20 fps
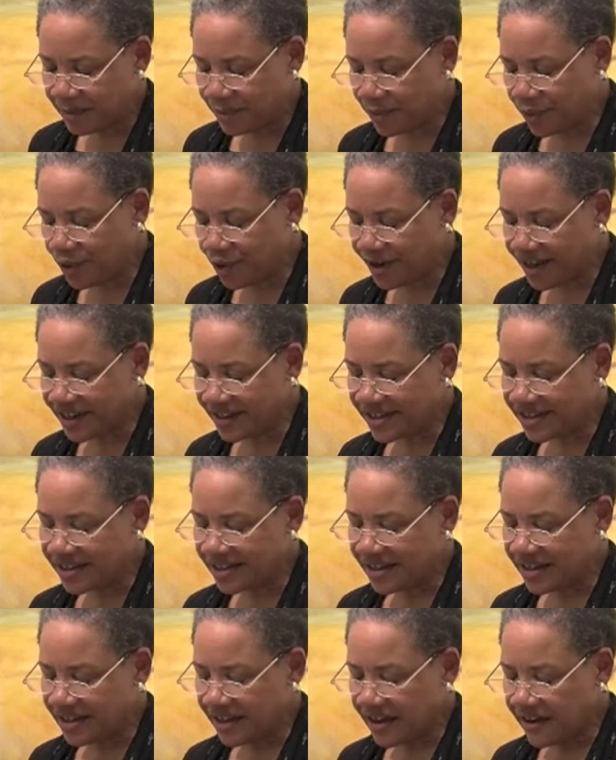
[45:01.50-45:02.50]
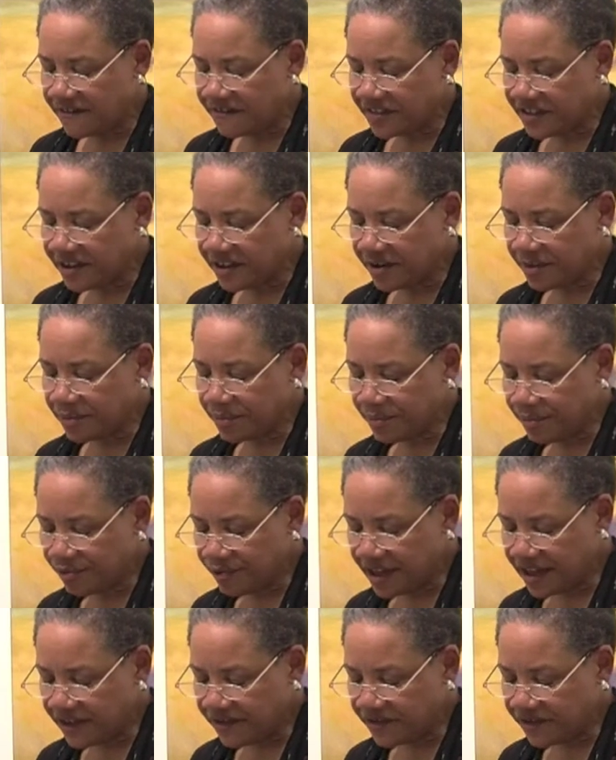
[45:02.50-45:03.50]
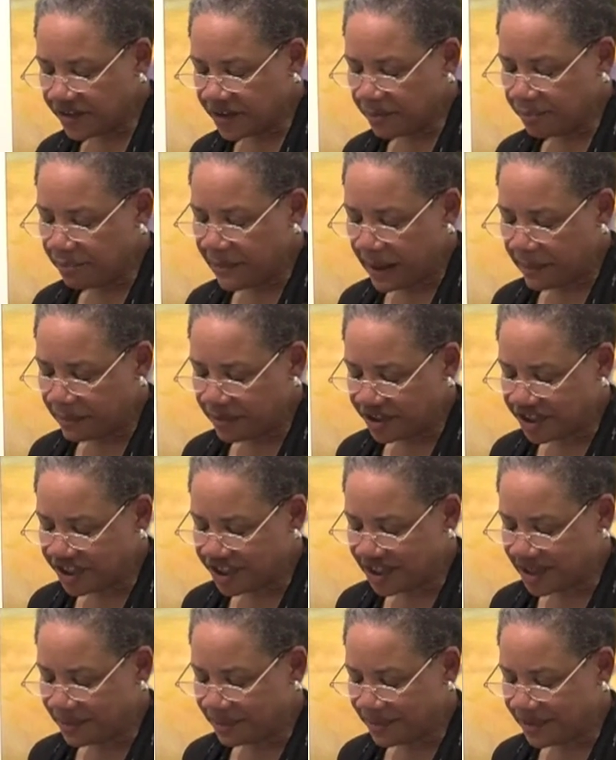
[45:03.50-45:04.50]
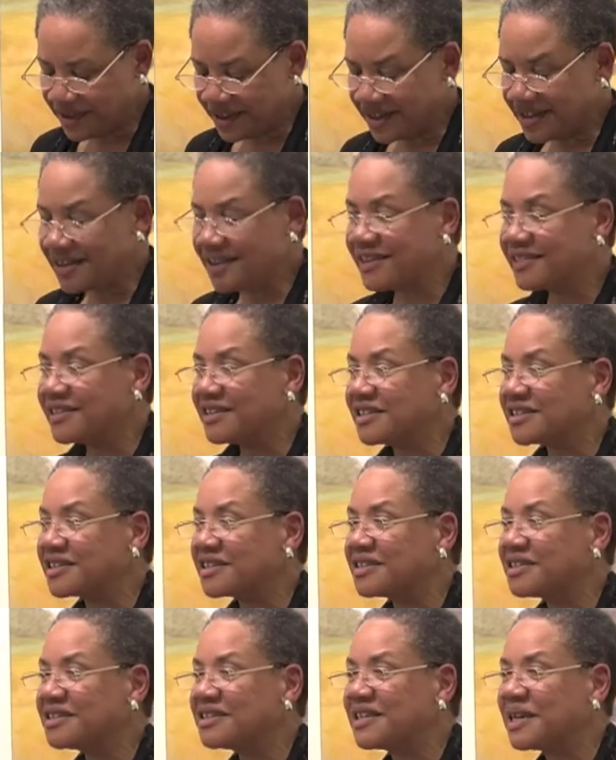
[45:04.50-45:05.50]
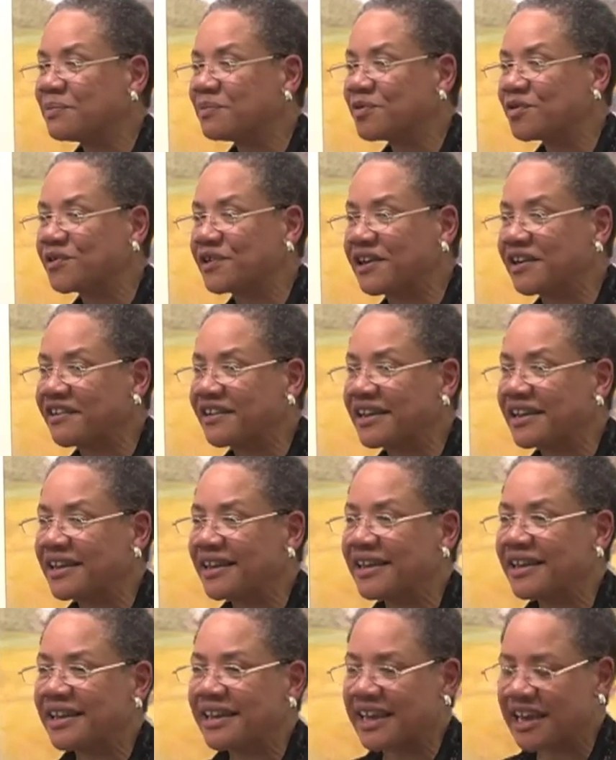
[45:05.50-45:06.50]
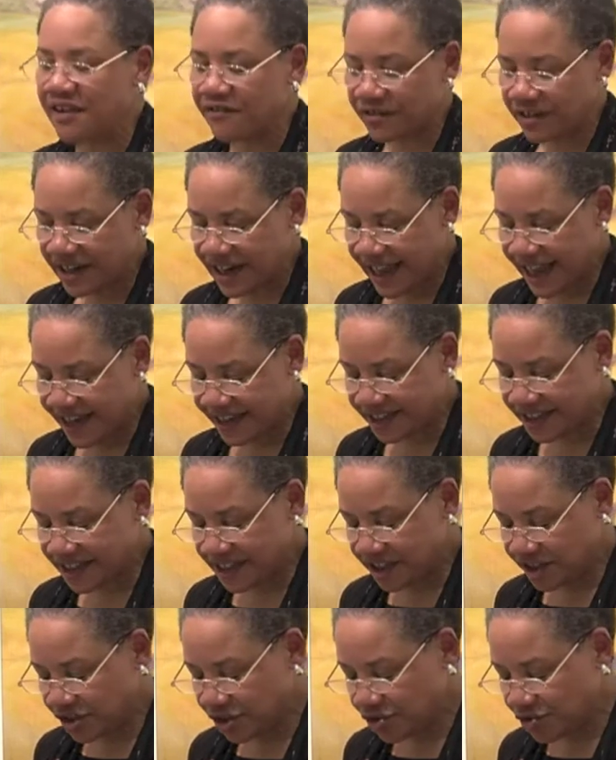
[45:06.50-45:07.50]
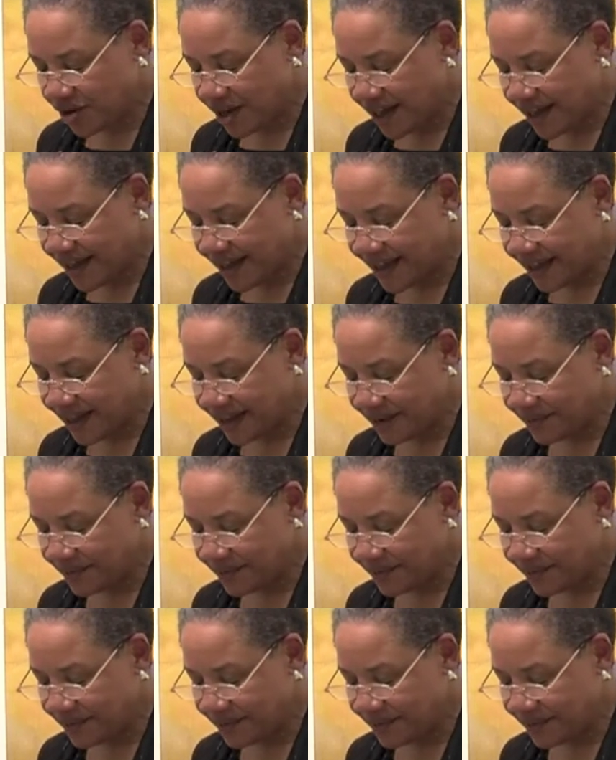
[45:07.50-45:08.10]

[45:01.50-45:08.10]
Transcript: the point of their brief membership in this temporary everlasting tribe.